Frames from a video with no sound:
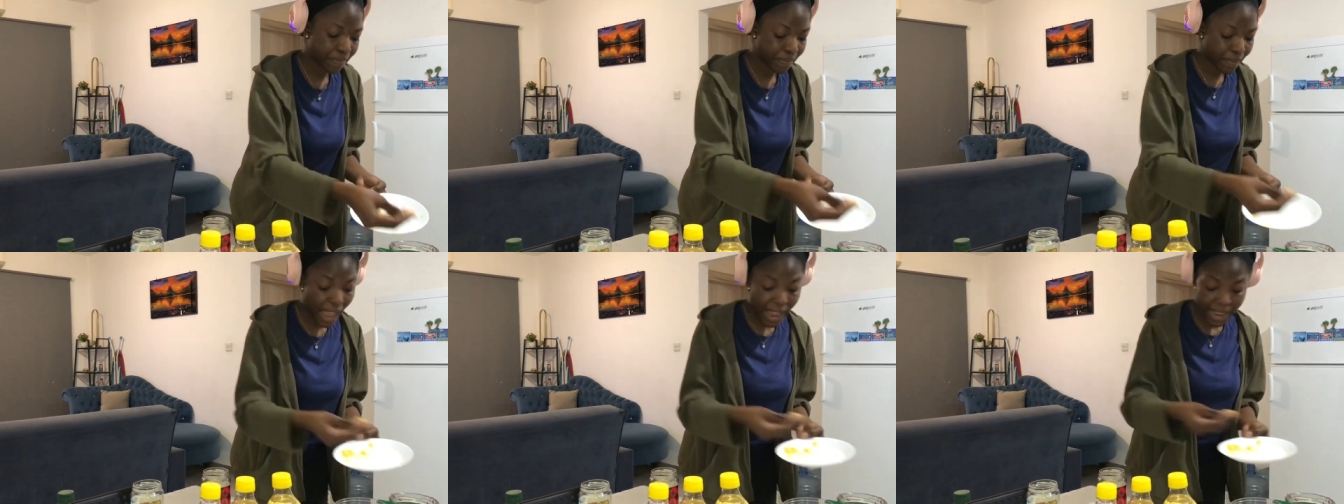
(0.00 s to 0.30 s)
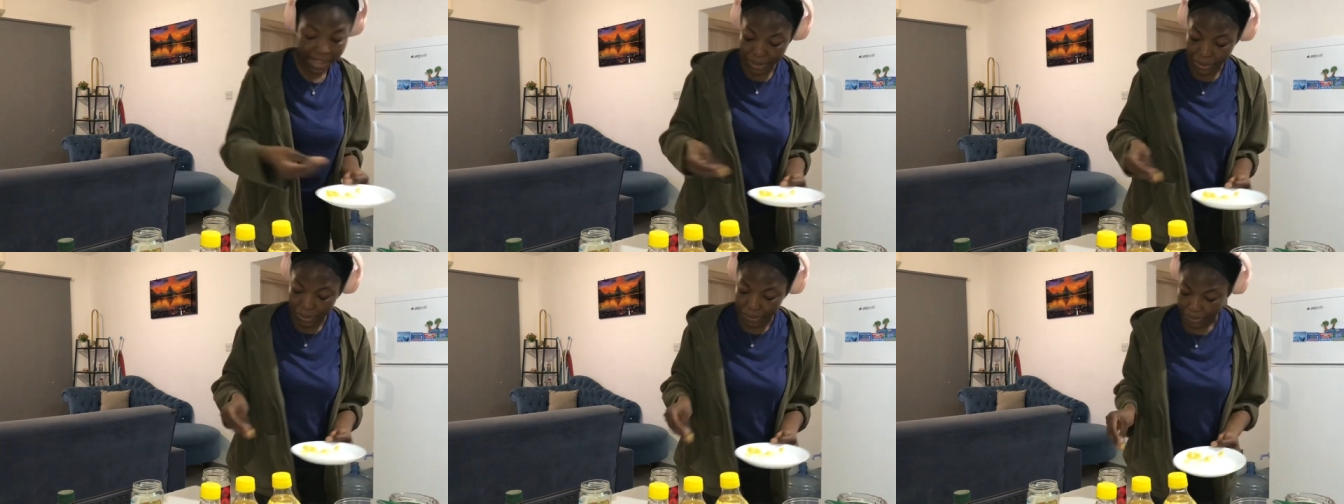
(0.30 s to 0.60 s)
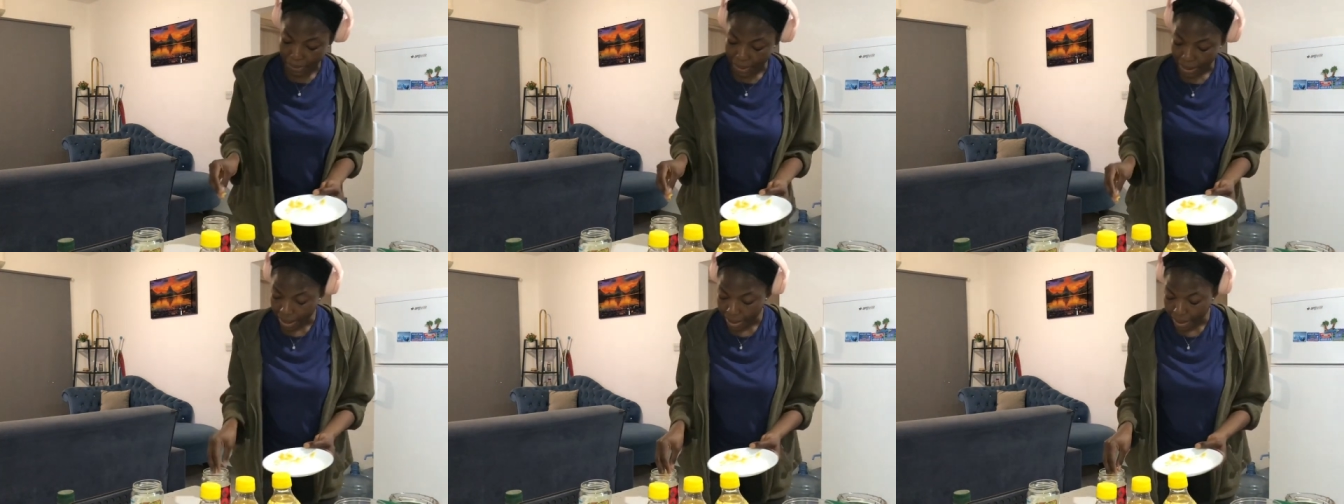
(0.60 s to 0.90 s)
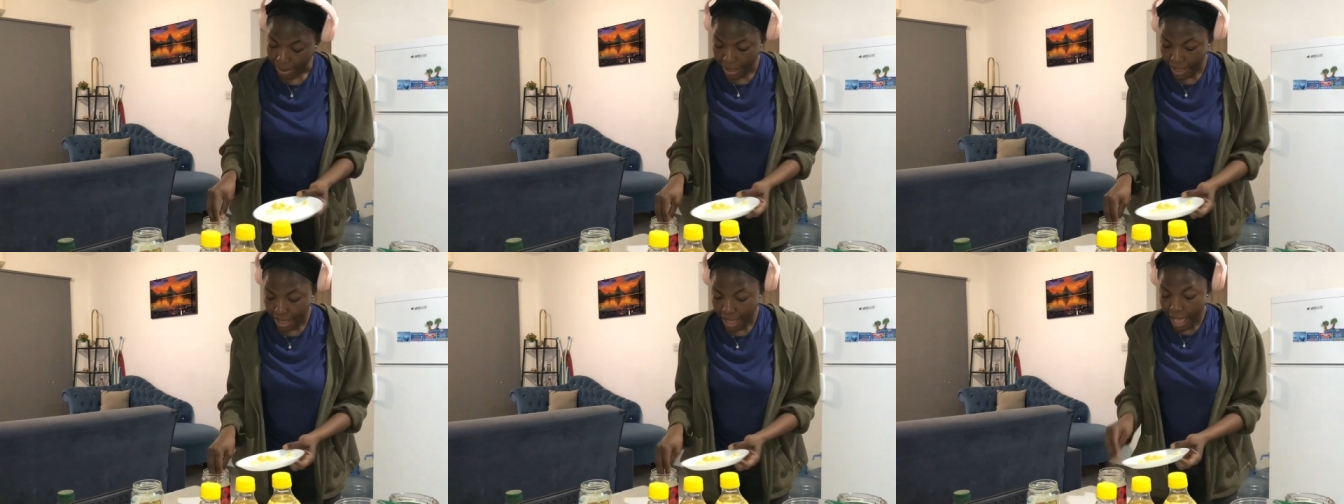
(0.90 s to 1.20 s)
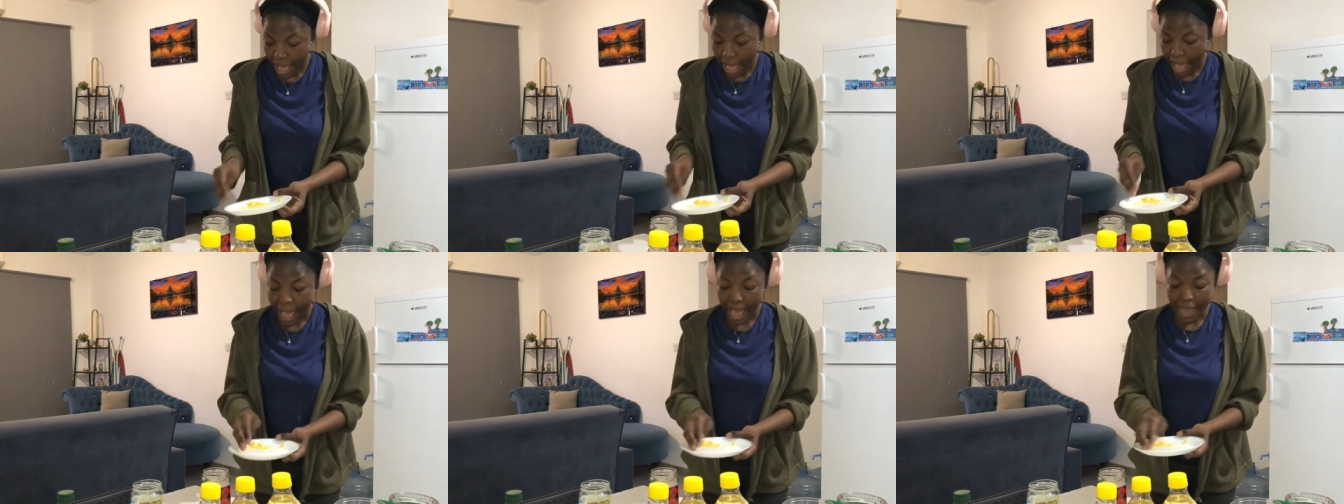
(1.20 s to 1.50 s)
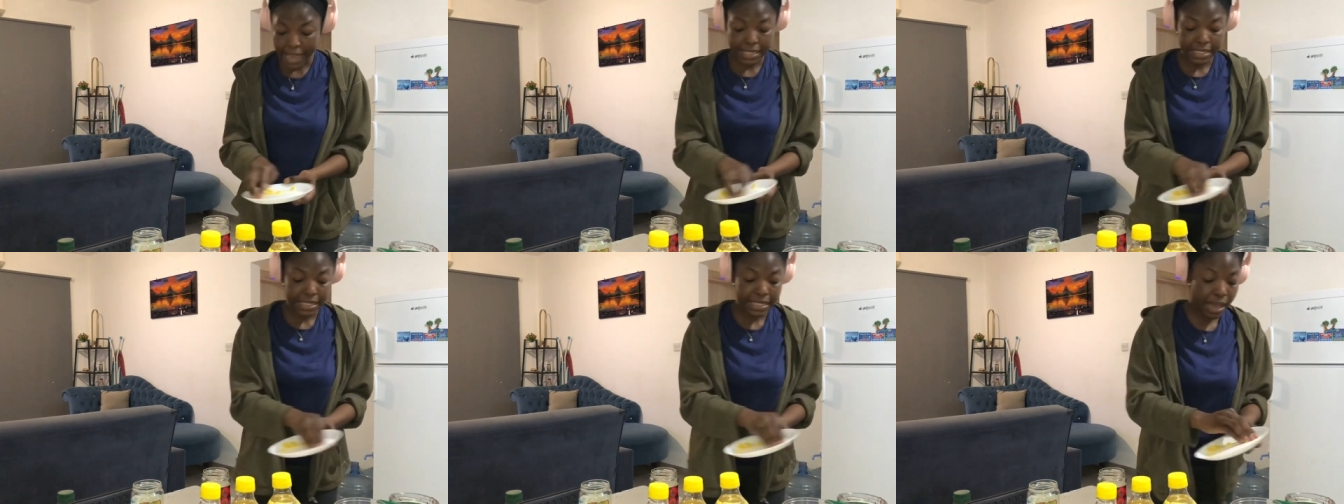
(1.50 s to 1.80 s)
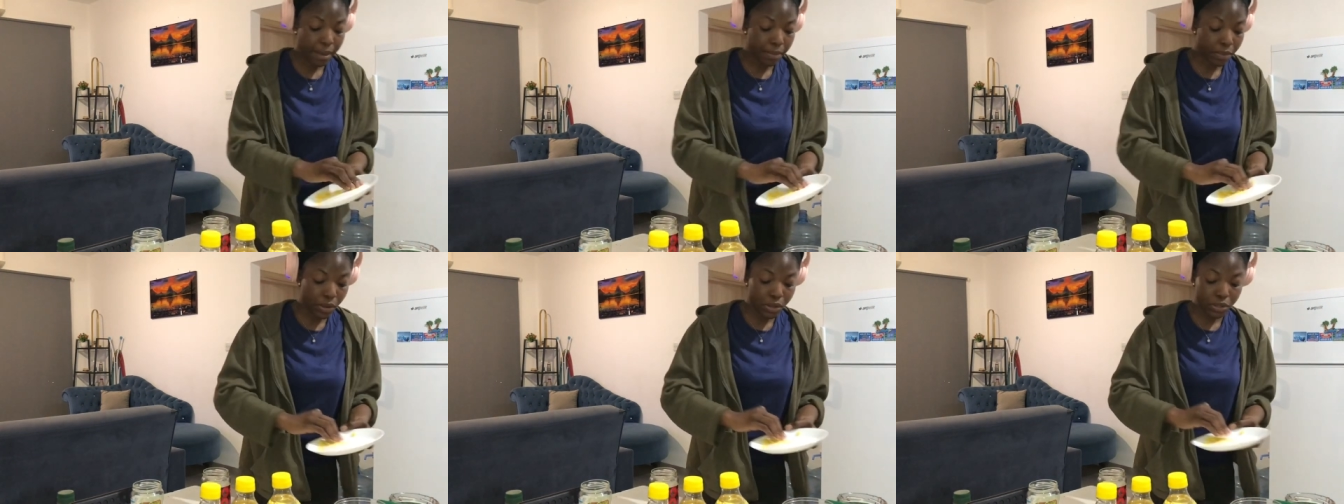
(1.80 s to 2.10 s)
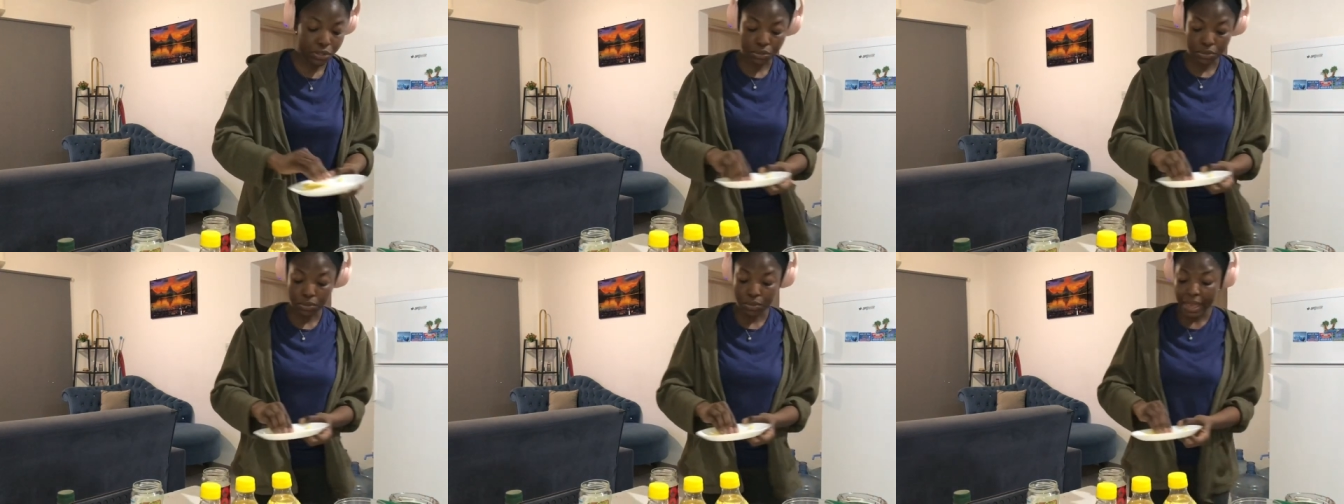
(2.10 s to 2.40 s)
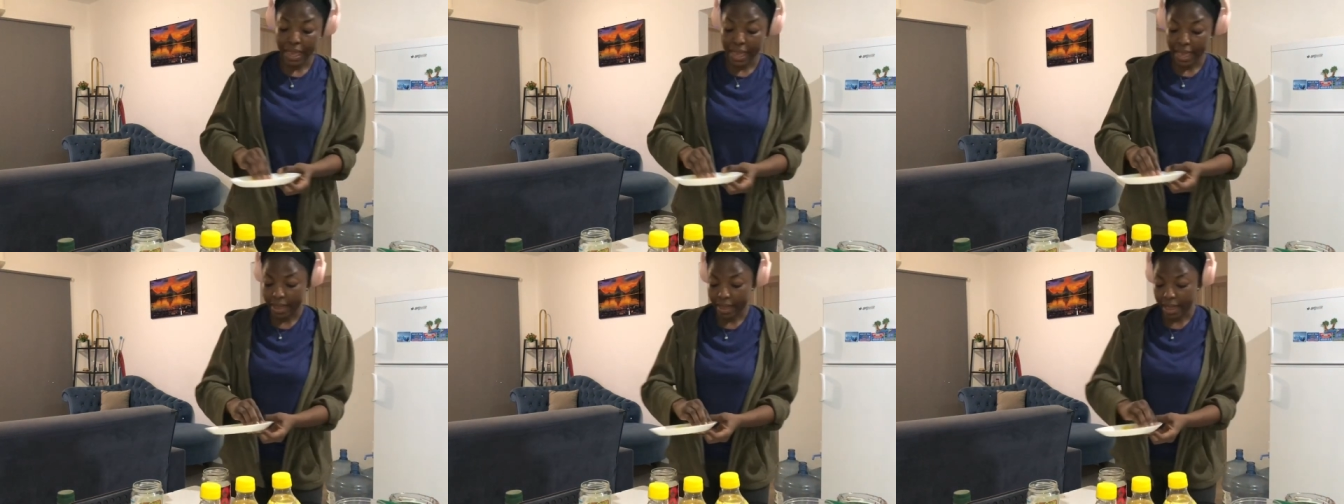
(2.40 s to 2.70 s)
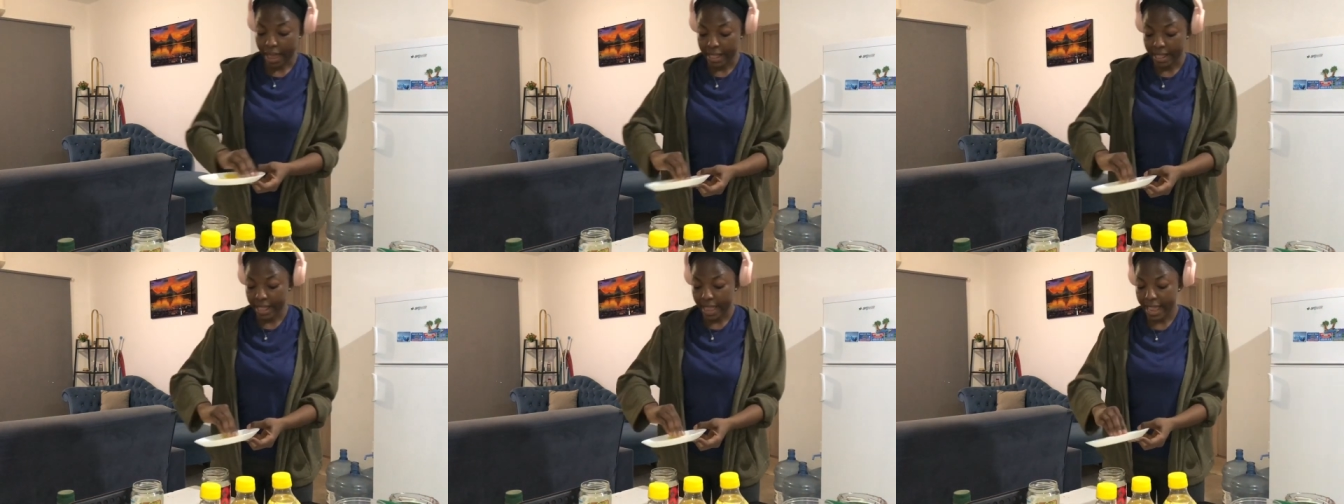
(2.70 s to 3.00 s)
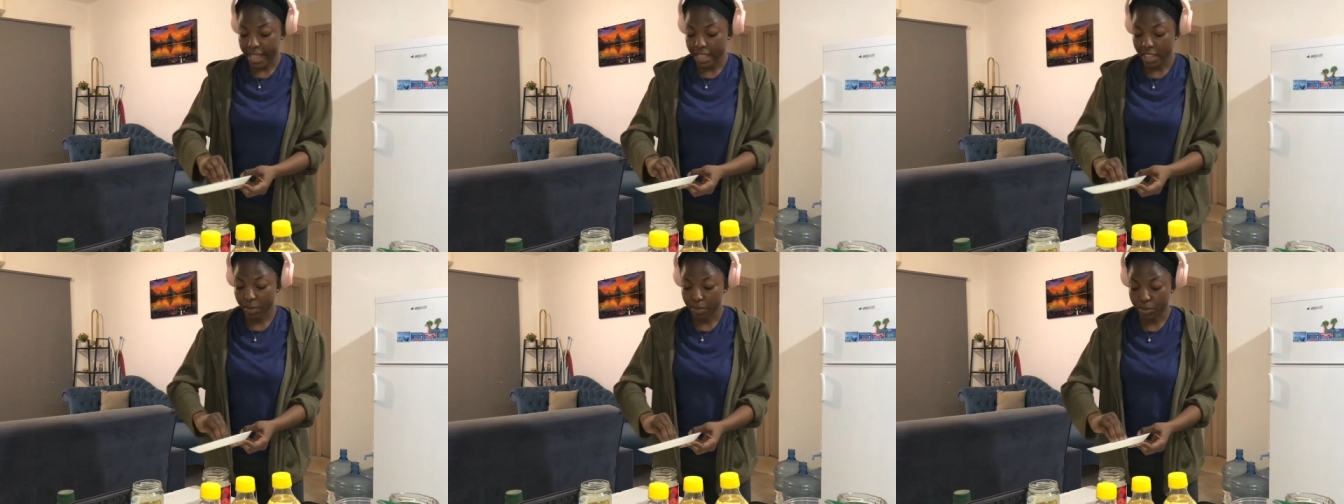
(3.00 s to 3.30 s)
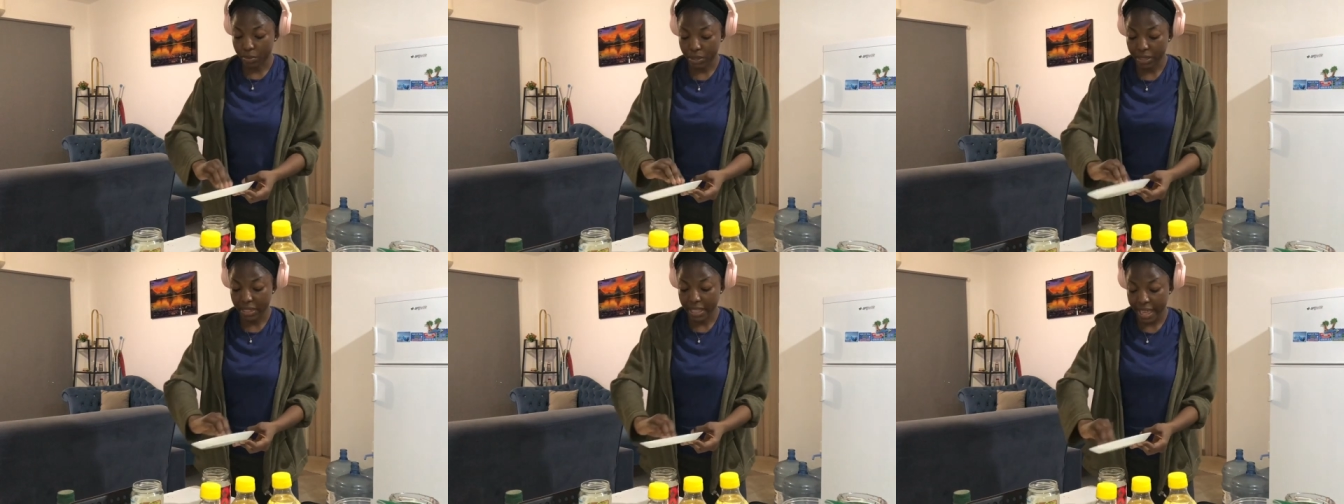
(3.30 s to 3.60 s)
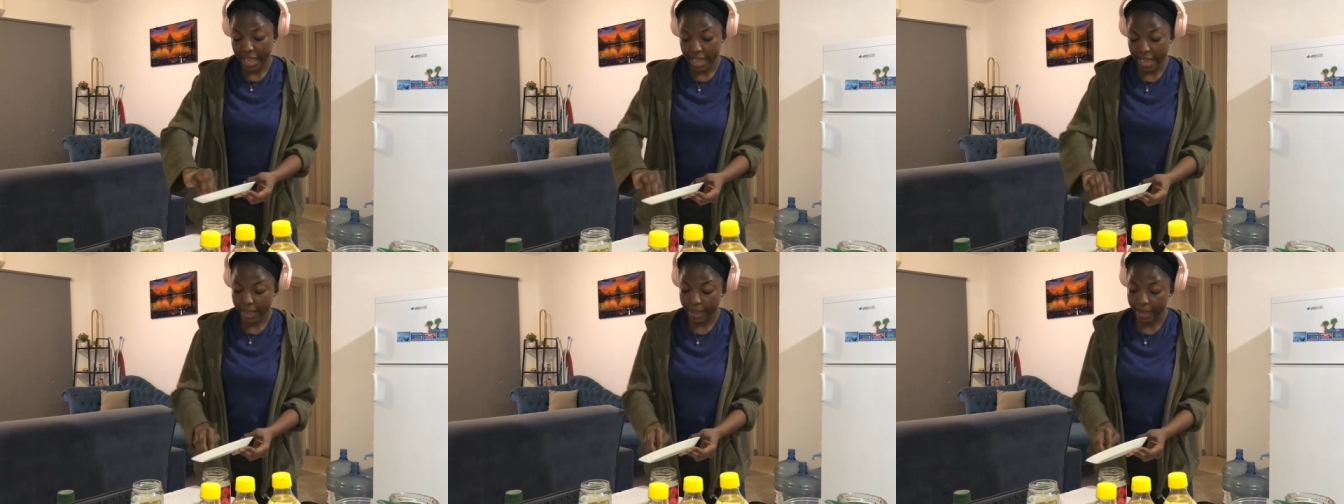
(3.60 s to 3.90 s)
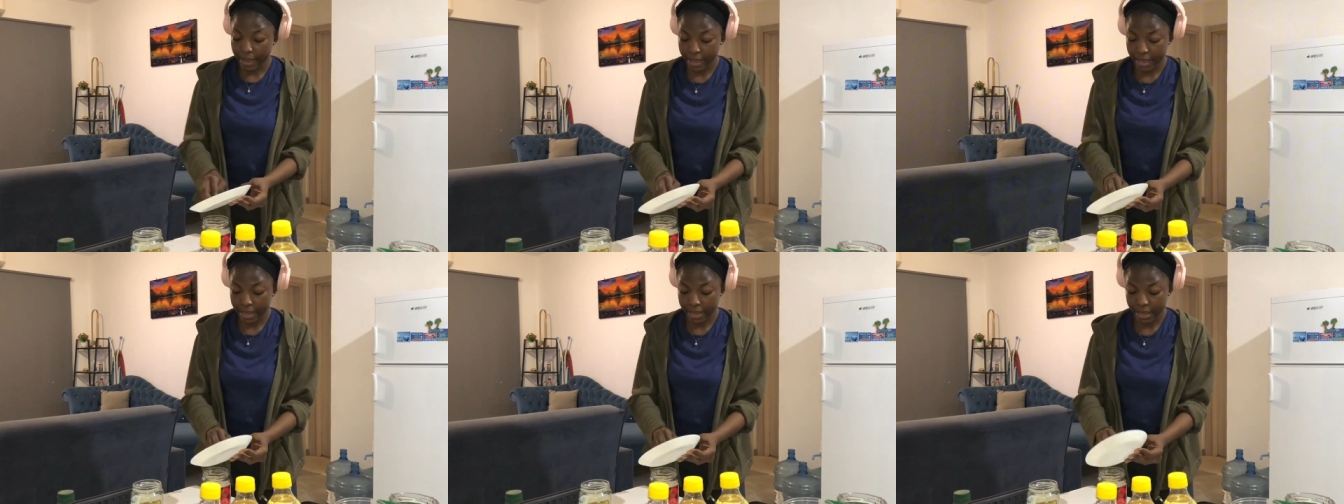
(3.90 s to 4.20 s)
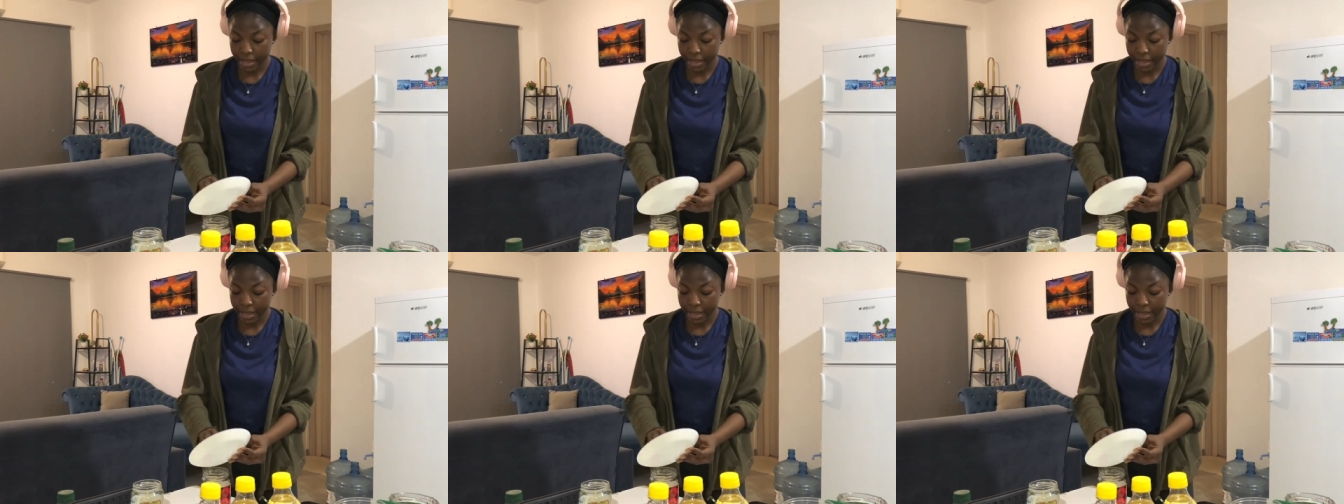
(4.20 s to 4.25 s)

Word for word: I know. I say I'm going to do A and I end up doing A